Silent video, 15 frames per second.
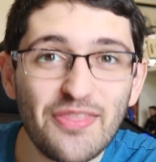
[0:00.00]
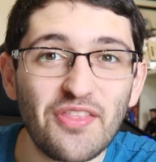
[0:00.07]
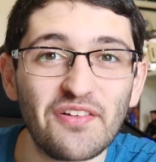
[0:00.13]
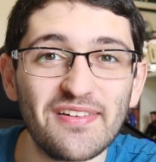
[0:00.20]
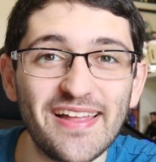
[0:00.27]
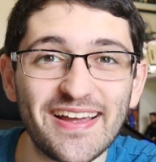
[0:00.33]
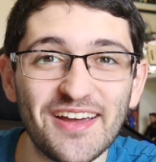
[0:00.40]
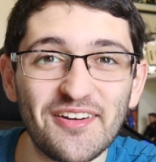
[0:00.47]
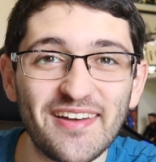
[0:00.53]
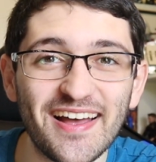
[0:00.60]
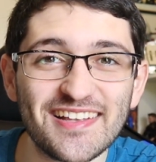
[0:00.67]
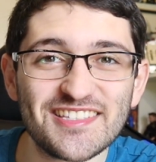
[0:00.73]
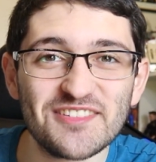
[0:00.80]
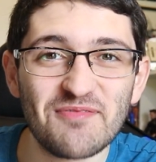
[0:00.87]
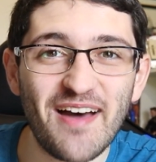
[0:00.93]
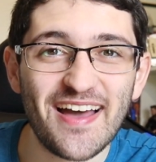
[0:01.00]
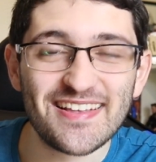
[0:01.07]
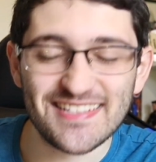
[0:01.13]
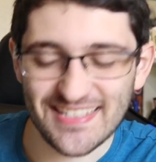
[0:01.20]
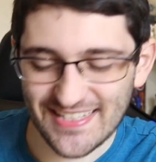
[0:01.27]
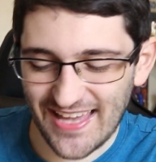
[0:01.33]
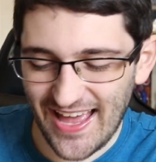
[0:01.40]
the Lego
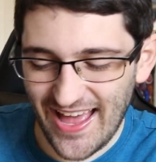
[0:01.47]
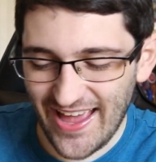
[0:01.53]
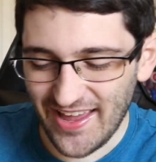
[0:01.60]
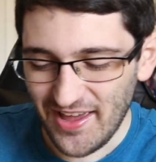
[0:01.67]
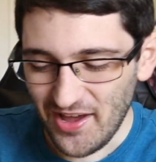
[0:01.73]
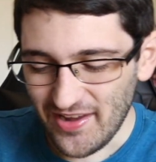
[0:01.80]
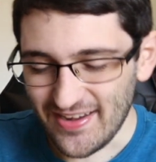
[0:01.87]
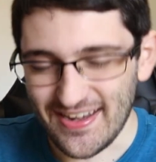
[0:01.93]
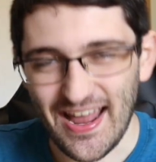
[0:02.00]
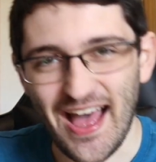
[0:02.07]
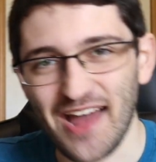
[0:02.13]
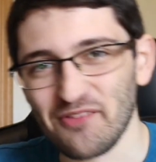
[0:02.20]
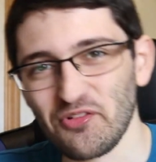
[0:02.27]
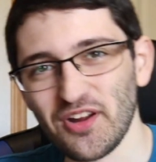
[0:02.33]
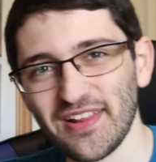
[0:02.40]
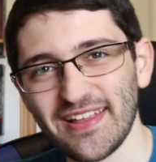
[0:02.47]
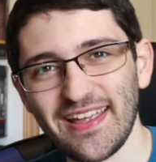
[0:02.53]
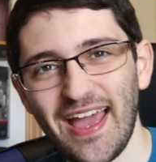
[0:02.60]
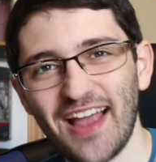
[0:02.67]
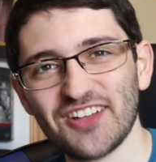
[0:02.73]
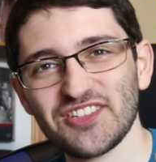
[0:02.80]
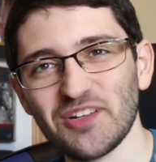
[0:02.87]
customizing guy, not
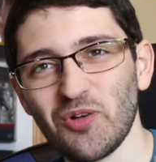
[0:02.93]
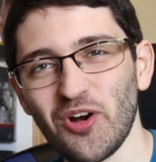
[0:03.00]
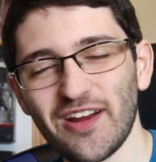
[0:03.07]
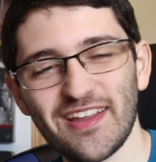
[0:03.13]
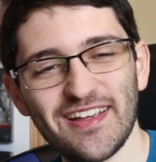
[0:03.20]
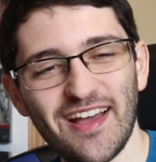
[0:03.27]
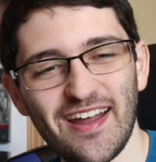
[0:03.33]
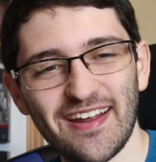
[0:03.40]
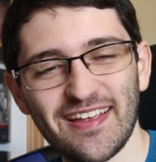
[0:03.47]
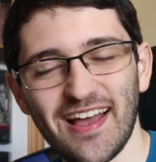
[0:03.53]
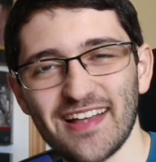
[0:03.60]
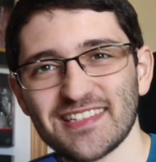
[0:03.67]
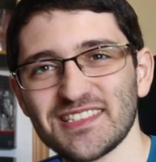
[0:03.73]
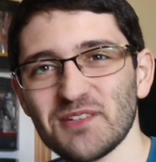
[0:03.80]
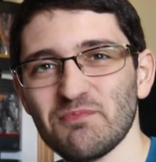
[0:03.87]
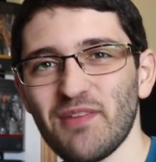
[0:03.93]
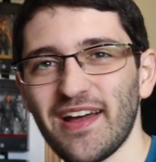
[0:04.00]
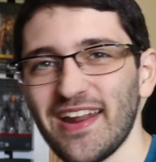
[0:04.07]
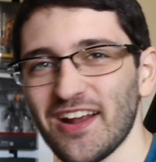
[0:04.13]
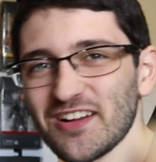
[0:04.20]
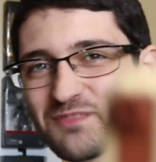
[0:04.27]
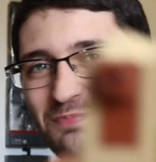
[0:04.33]
really actually working on a custom,
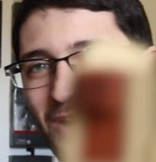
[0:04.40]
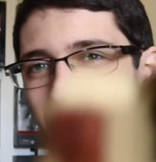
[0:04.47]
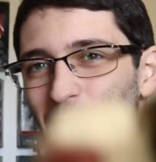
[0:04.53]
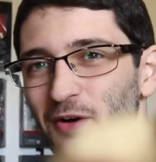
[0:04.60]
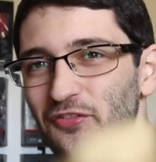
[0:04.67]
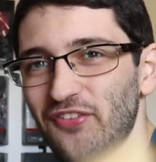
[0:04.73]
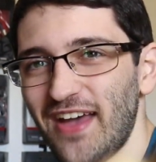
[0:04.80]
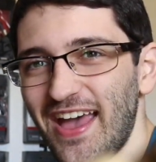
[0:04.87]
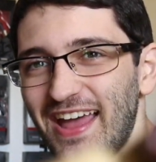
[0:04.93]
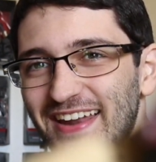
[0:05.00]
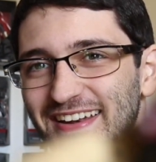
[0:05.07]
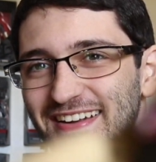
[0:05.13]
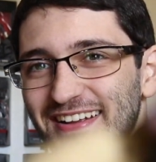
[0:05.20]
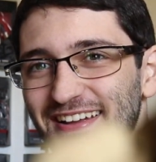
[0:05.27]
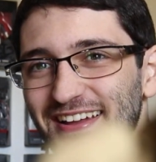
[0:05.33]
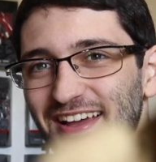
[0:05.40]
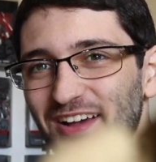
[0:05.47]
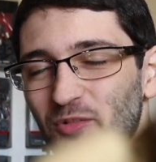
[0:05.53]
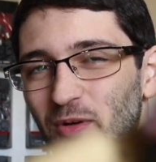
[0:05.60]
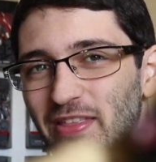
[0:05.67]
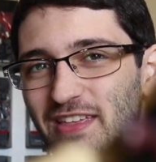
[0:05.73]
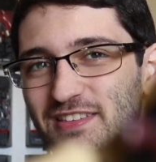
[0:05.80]
but here's Boba Fett
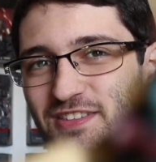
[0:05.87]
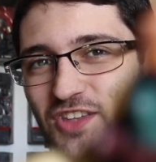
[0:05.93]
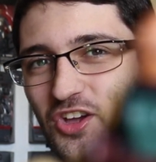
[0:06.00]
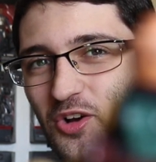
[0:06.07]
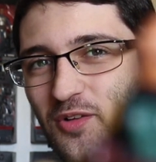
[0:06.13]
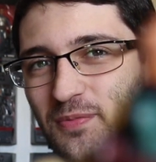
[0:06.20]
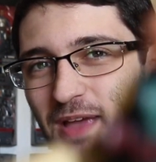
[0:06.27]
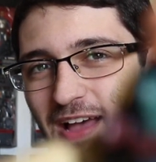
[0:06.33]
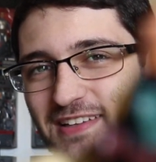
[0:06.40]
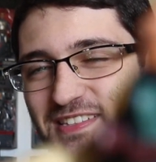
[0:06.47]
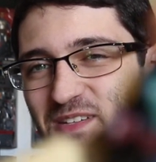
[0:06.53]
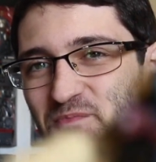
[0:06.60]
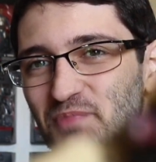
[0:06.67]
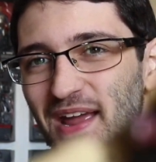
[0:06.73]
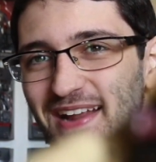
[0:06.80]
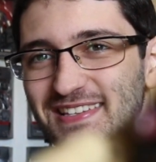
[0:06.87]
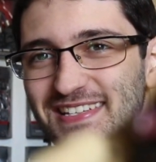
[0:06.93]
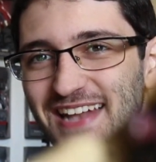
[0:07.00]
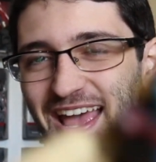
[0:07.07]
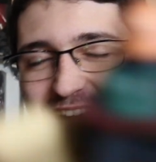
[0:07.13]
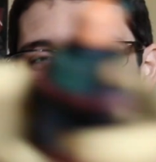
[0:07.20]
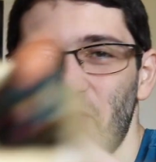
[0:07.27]
with his new custom
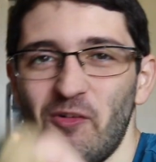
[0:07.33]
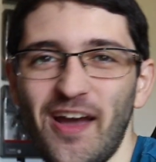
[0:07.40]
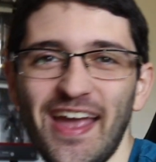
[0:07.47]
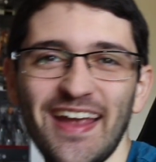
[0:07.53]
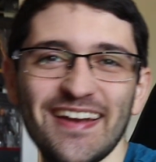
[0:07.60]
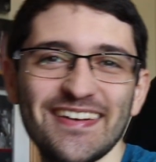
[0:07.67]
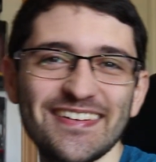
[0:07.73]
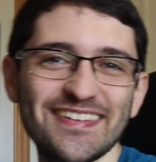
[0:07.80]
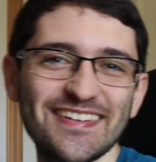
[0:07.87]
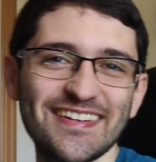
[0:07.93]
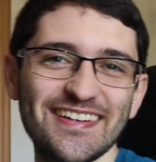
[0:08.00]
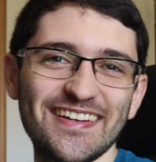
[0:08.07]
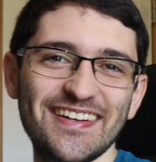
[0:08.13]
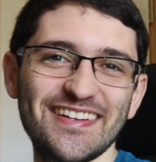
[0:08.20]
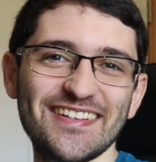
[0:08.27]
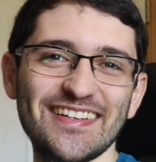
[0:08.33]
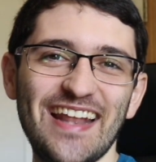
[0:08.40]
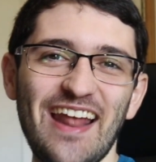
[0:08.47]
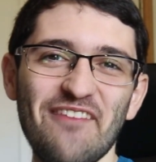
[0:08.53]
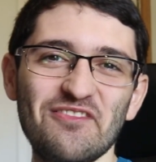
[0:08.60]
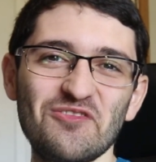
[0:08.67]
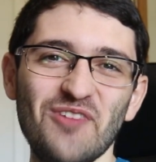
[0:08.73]
painted head. Oh wait,
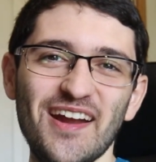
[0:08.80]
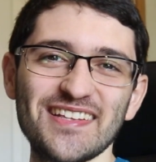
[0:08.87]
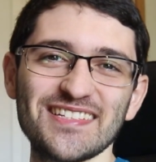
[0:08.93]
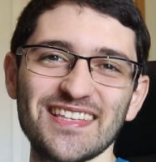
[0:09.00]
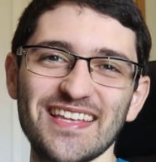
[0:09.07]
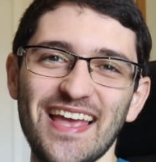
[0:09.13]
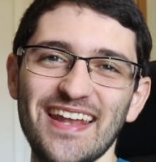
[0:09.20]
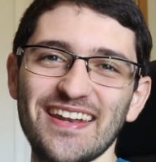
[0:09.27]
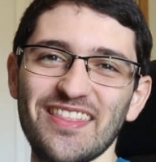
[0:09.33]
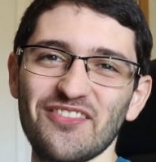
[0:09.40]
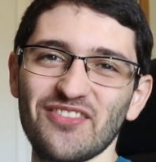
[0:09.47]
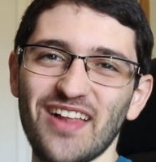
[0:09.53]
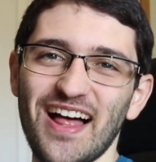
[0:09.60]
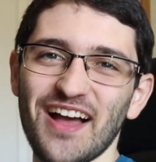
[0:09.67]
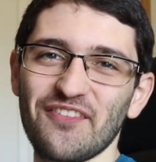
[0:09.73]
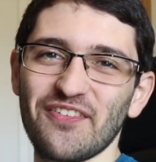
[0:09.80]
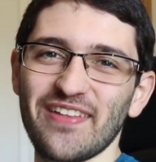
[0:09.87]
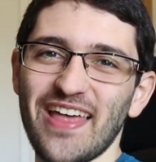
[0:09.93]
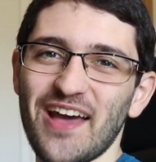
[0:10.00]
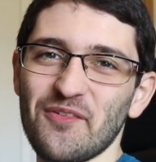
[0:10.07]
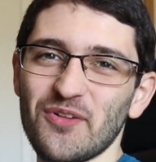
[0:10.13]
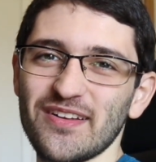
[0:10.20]
gonna have to wait till the end of the vlog for
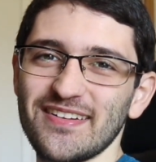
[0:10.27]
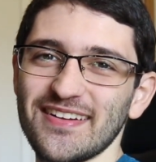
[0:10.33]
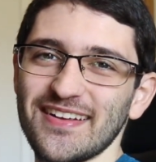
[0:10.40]
that one.